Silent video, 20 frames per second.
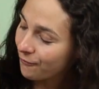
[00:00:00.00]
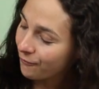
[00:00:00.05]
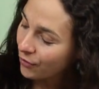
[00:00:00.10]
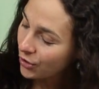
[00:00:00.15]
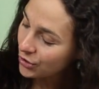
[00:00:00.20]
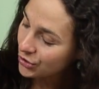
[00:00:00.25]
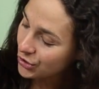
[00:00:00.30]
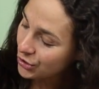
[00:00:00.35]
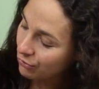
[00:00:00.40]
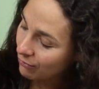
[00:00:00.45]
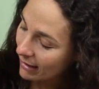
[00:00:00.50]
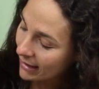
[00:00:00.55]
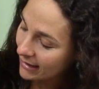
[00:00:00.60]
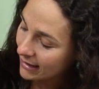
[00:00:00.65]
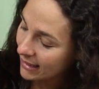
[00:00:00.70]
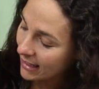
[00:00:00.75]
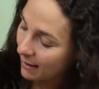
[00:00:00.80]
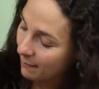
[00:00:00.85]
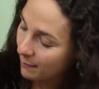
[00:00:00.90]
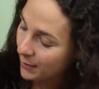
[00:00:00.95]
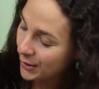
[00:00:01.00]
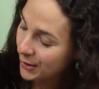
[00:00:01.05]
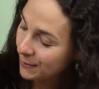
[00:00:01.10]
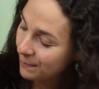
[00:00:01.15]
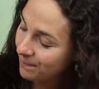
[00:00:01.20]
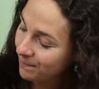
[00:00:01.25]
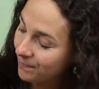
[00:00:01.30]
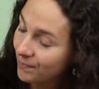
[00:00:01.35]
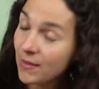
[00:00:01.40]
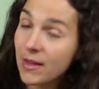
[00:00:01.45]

First, you write the number